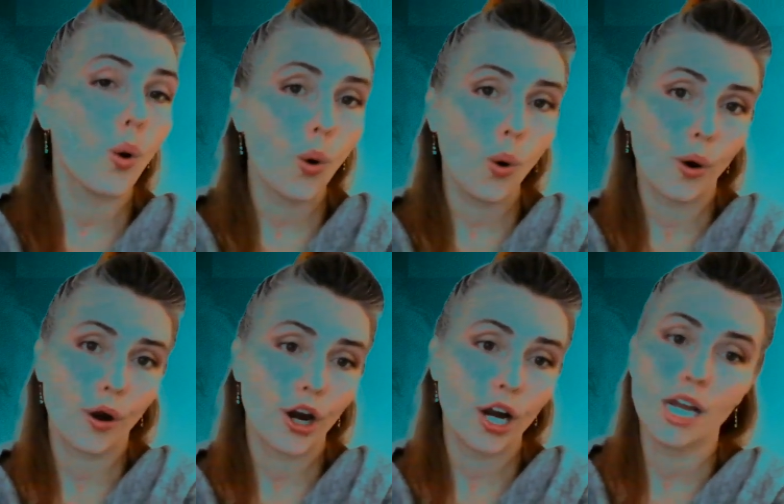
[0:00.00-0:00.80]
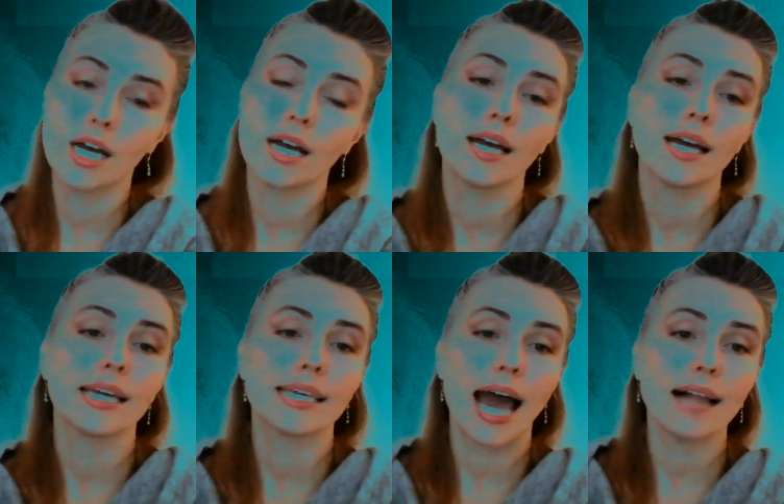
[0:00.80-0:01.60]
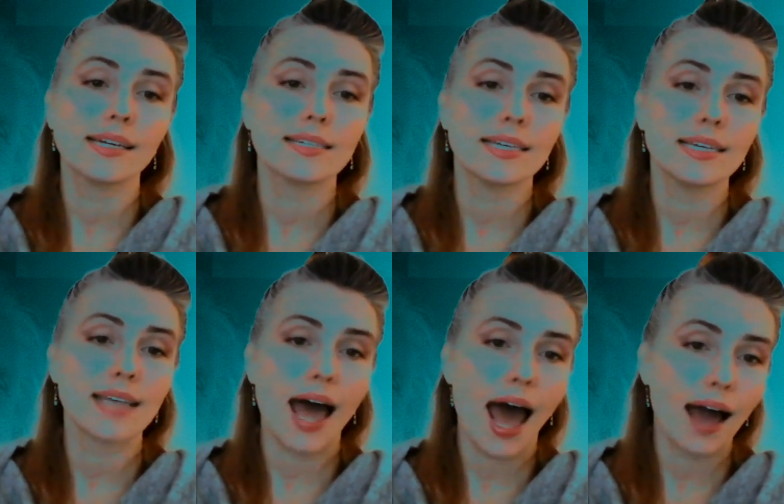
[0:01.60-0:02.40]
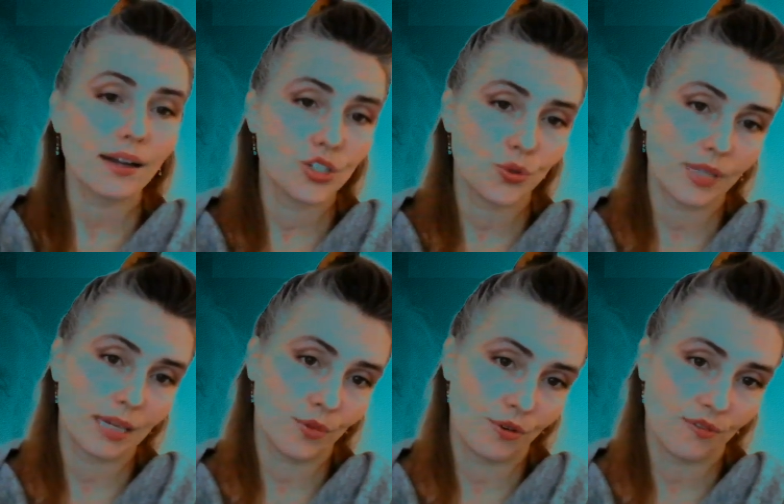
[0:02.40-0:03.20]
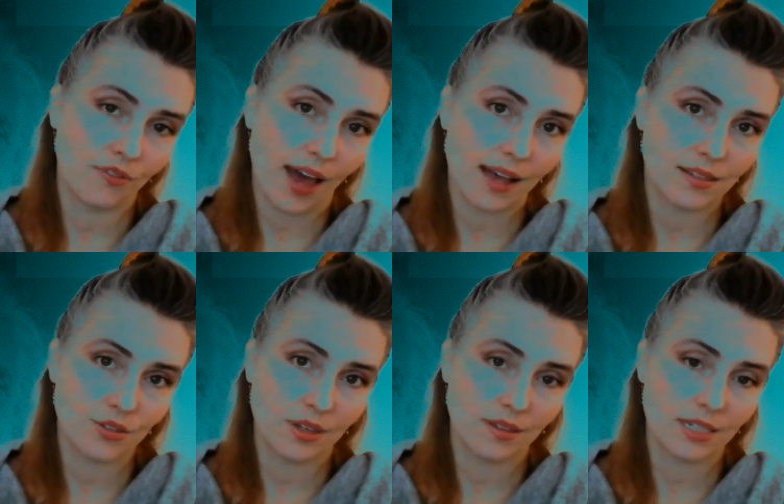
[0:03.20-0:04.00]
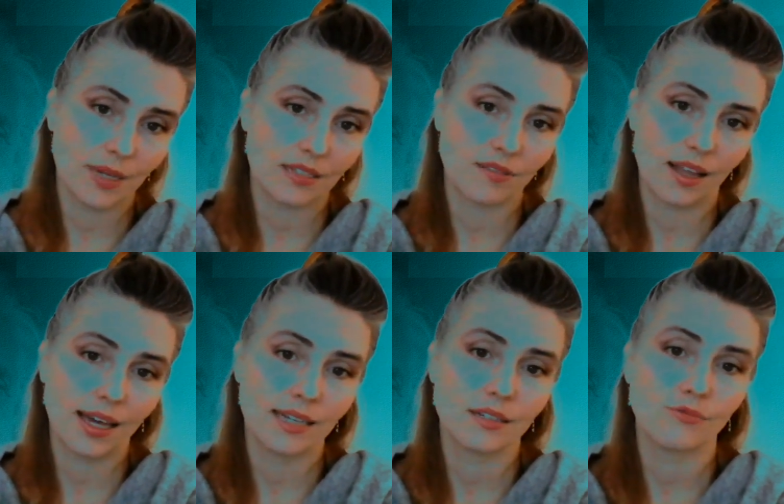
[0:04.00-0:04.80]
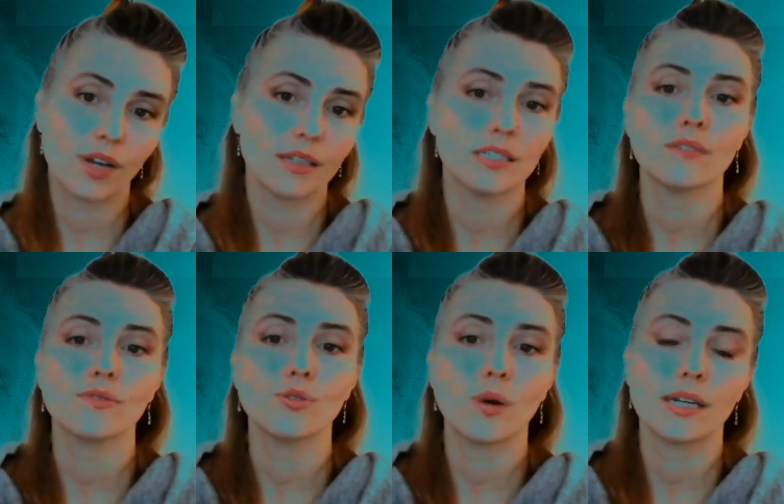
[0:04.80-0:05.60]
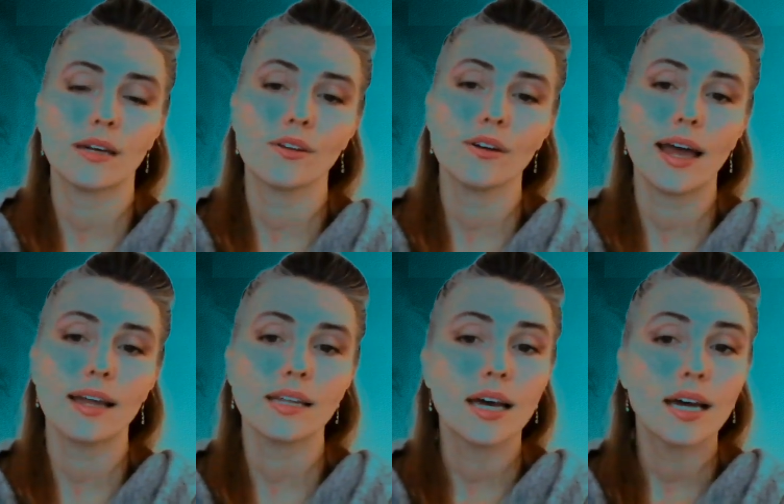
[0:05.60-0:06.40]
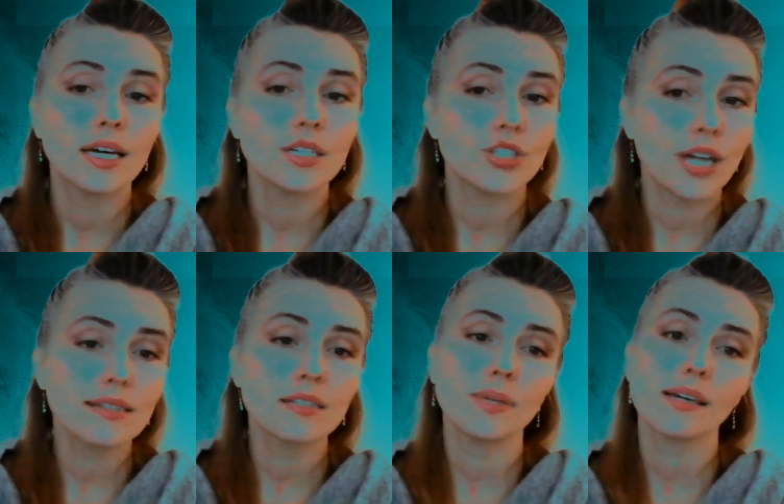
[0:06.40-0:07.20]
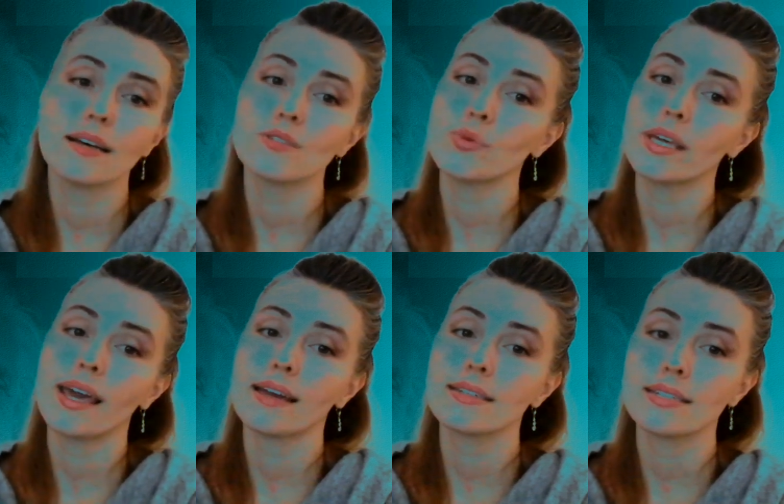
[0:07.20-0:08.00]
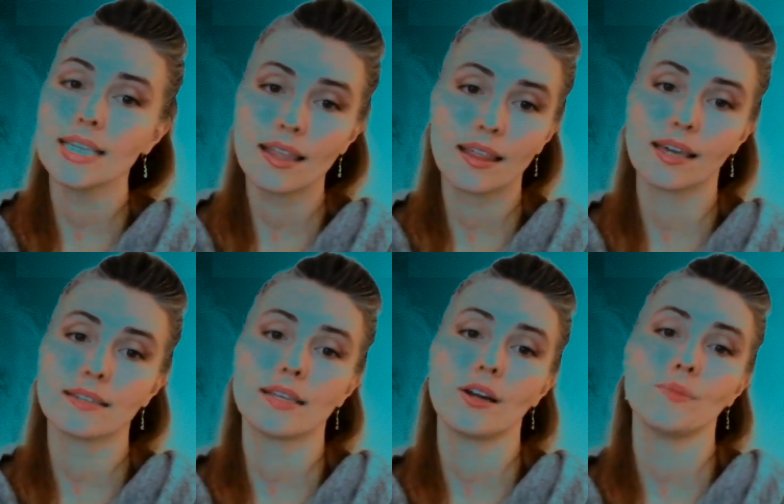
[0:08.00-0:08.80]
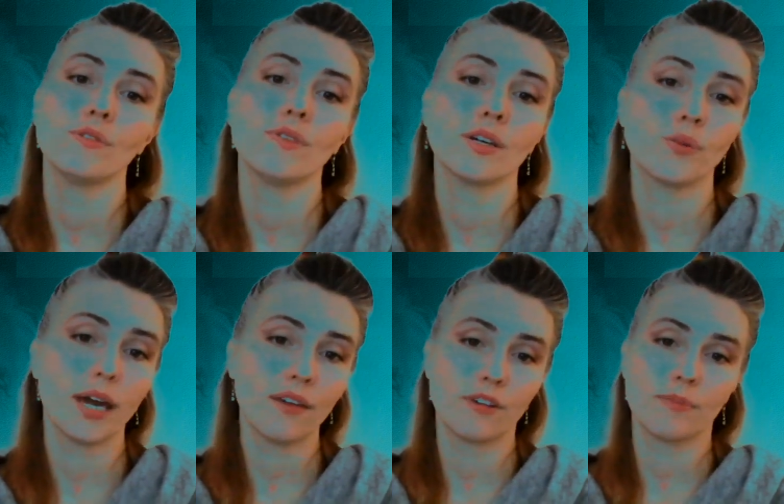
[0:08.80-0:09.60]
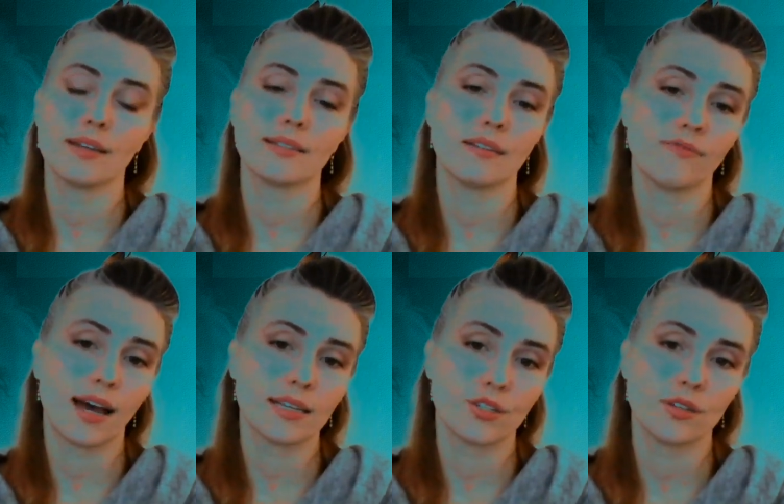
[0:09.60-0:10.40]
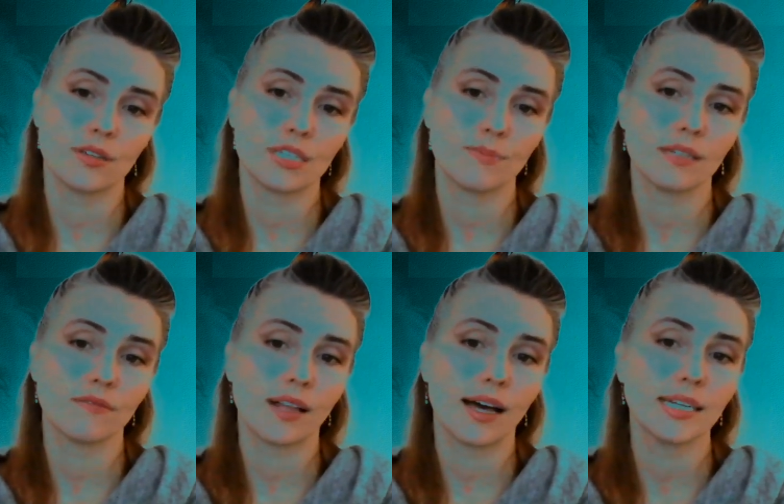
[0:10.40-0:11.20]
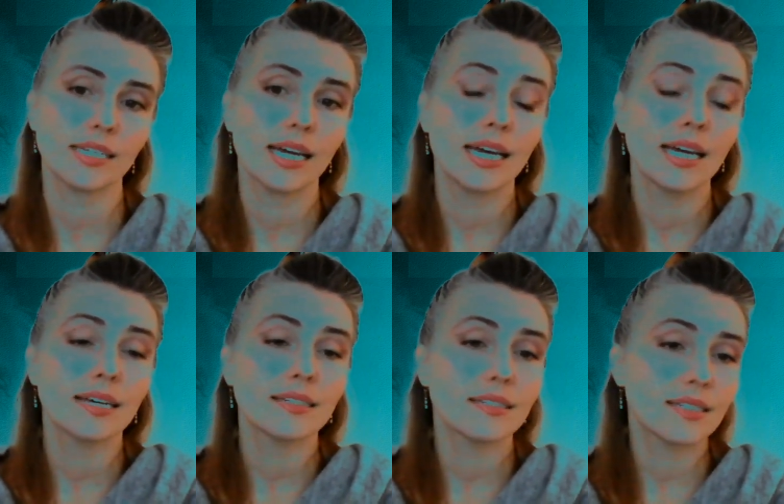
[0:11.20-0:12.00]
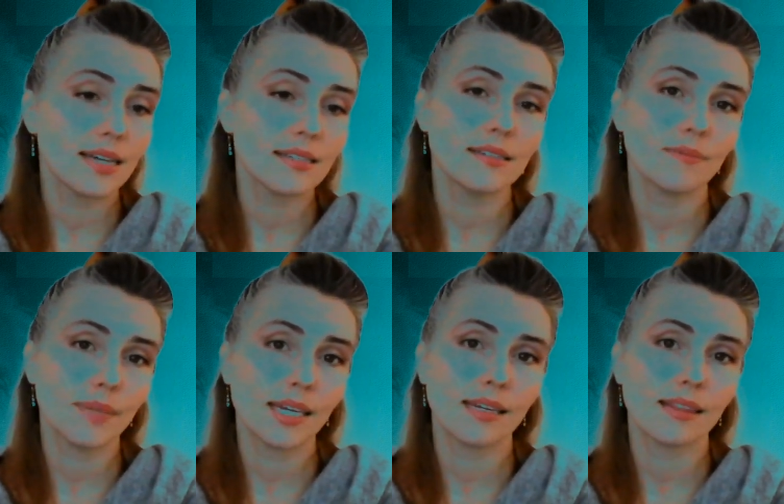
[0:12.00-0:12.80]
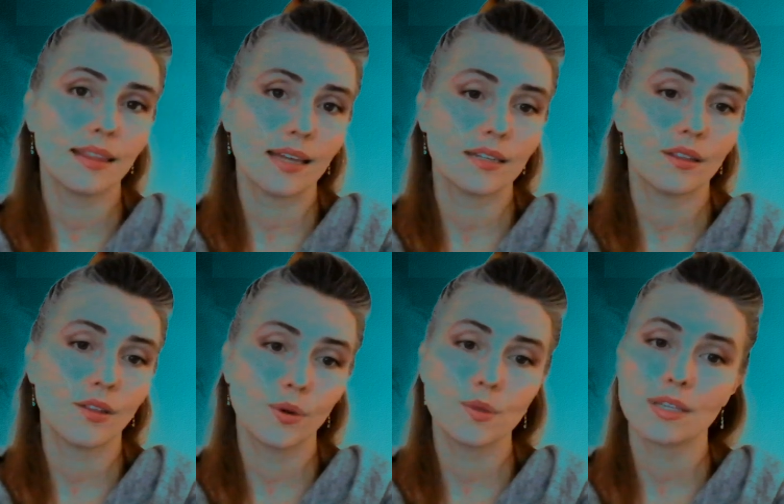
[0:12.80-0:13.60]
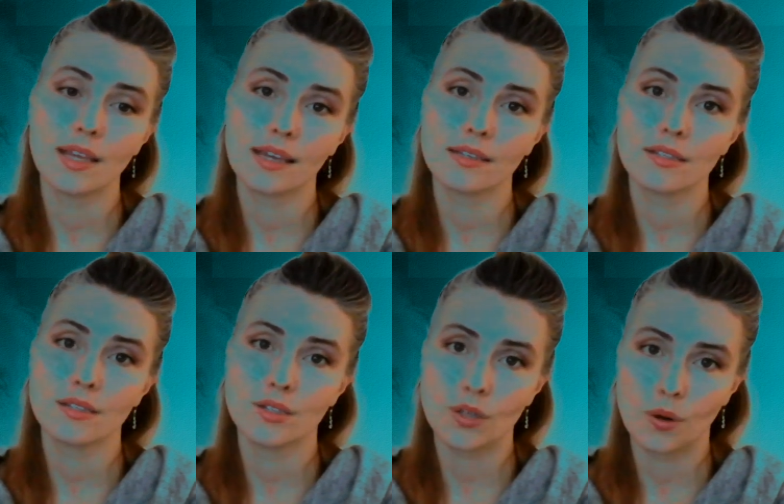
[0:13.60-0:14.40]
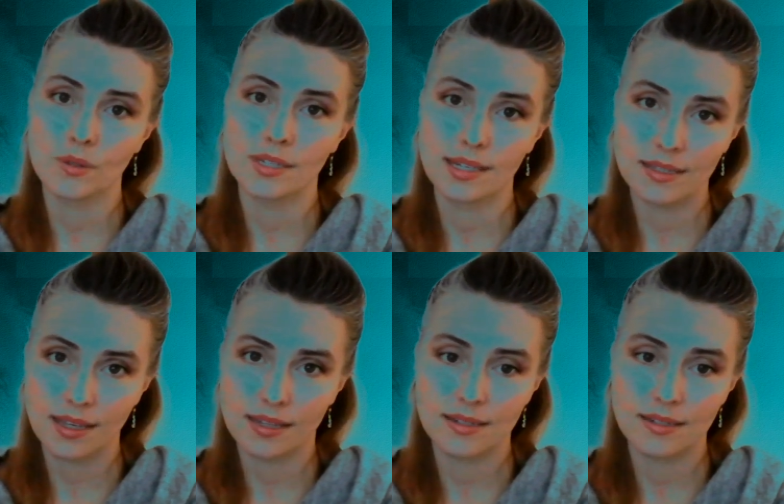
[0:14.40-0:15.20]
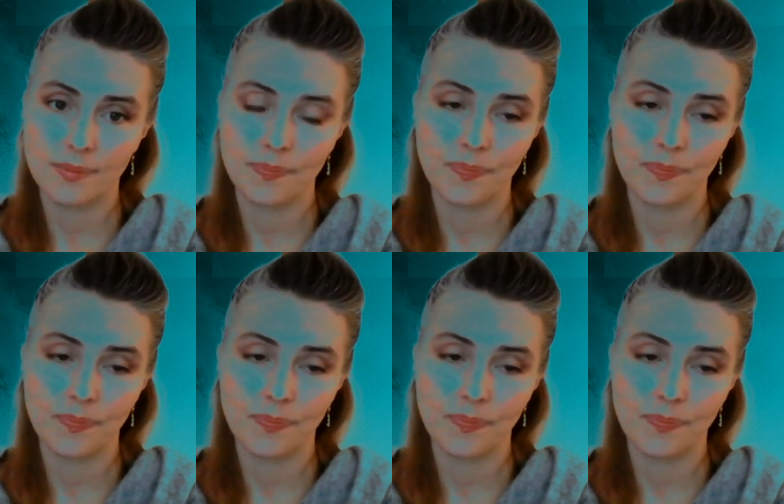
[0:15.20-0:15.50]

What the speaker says: Or galaxies actually move faster than the speed of light relative to one another, and just because we can't see things that are moving away from us at faster than the speed of light doesn't mean that those things don't exist.